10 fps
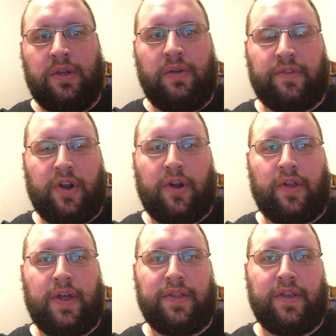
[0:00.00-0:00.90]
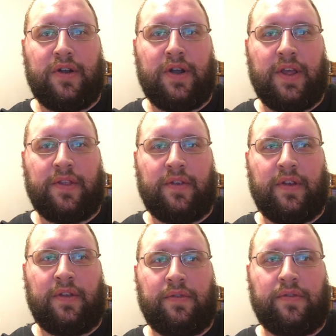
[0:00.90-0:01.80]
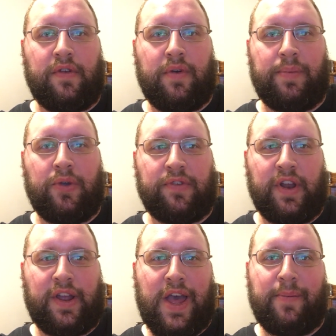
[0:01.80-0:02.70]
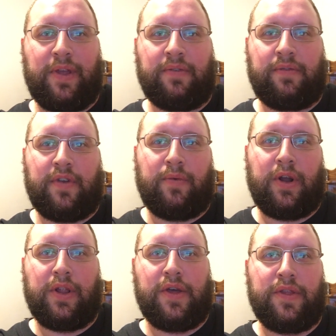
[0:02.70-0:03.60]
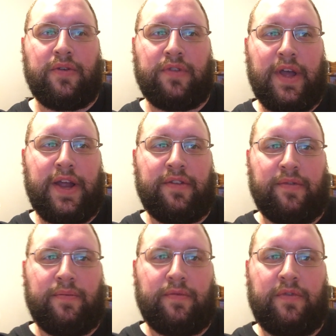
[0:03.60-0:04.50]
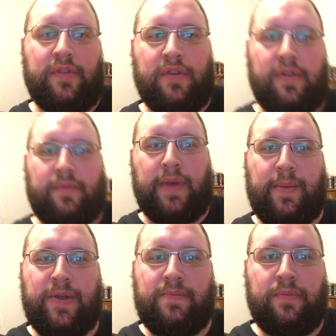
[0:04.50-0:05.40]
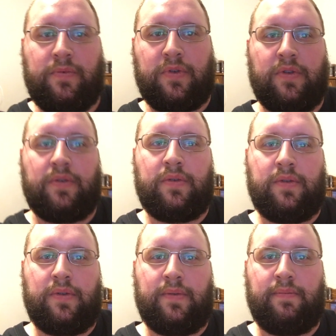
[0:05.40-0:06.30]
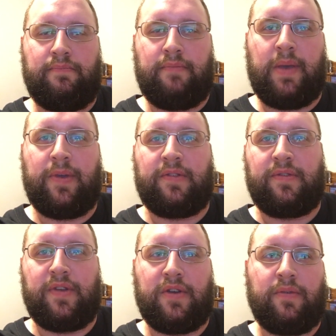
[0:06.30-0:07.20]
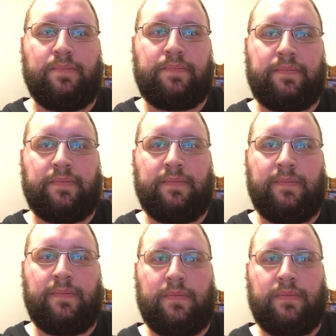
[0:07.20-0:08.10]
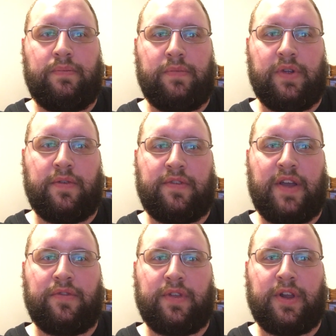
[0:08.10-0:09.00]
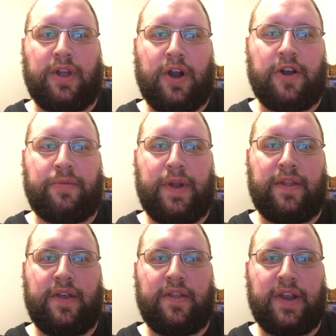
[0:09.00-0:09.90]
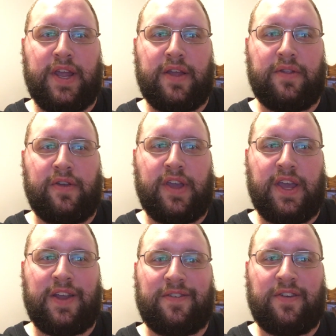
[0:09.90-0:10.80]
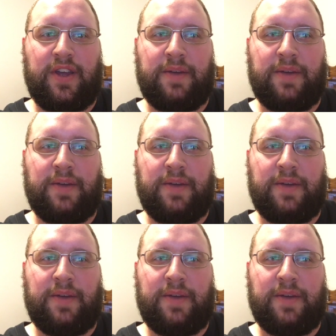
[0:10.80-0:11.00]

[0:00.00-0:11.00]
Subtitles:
There was an article on the internet that someone posted a comment somewhere along those lines, and maybe it's it sounds a little harsh, but on the other hand, you can't